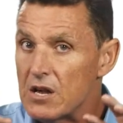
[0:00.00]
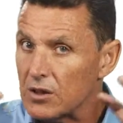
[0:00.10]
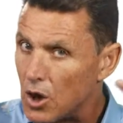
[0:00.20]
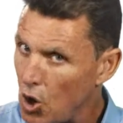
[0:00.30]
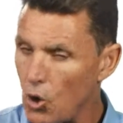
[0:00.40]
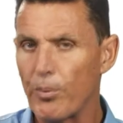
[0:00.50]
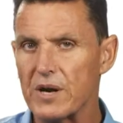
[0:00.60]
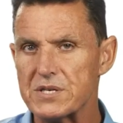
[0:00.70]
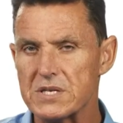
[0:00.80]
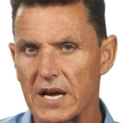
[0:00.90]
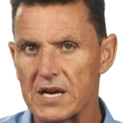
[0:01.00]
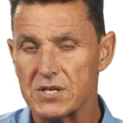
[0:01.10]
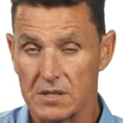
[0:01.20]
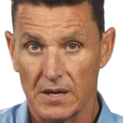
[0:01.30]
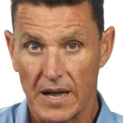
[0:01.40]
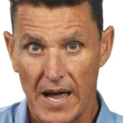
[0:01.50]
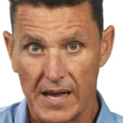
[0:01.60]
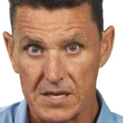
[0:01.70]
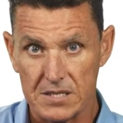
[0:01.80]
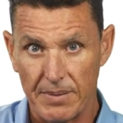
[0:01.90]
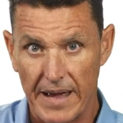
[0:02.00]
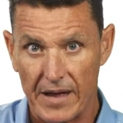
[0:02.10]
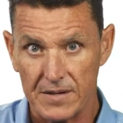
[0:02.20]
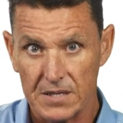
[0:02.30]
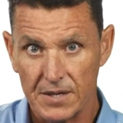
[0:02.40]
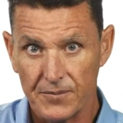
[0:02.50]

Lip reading: the whole presentation is about.